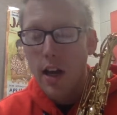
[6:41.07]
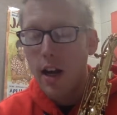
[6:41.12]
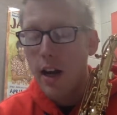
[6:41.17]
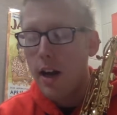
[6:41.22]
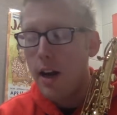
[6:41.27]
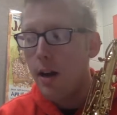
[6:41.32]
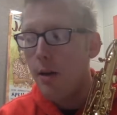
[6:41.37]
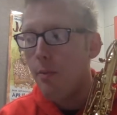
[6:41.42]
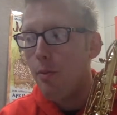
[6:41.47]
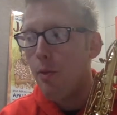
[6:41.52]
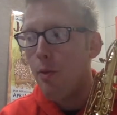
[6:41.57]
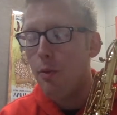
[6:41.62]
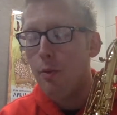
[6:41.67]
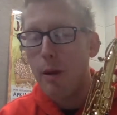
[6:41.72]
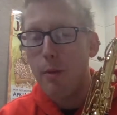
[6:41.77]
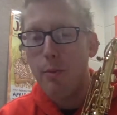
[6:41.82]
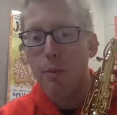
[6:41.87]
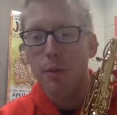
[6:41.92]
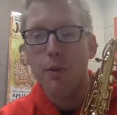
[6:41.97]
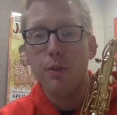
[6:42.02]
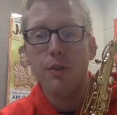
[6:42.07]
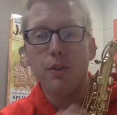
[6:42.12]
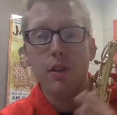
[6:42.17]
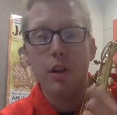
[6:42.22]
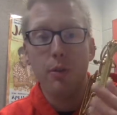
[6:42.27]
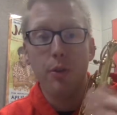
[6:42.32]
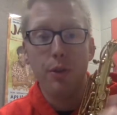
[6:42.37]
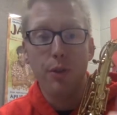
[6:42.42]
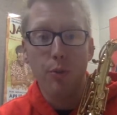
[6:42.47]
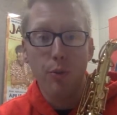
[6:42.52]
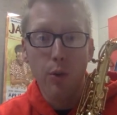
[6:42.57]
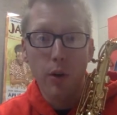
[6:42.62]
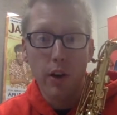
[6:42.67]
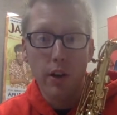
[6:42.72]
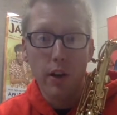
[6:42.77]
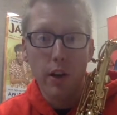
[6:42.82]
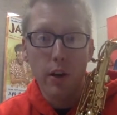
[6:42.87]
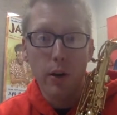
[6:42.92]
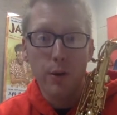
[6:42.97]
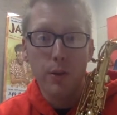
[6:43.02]
Remember, start with the root
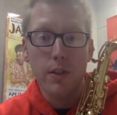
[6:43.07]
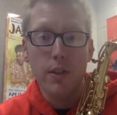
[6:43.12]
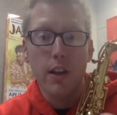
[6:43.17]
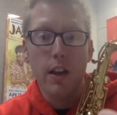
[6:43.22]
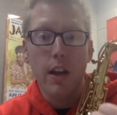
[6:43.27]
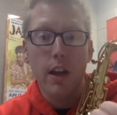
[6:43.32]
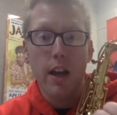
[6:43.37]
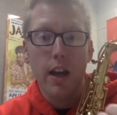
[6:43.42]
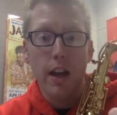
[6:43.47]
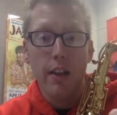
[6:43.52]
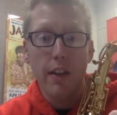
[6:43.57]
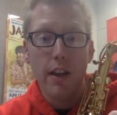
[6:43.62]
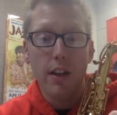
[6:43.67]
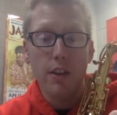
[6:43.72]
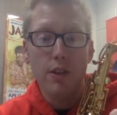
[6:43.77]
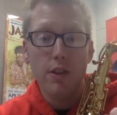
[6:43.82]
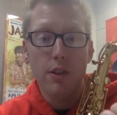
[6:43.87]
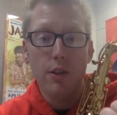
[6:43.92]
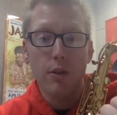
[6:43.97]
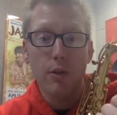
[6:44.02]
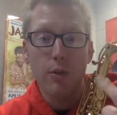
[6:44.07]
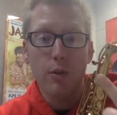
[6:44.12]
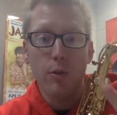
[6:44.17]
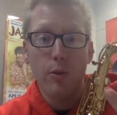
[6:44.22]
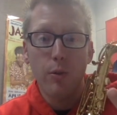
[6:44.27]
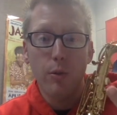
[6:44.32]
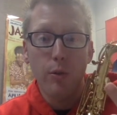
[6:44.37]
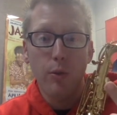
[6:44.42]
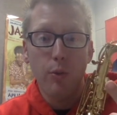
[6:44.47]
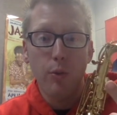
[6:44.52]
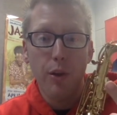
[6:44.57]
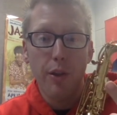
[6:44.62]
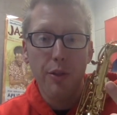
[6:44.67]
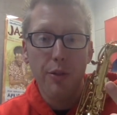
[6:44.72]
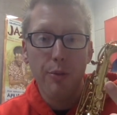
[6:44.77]
notes and then do 1,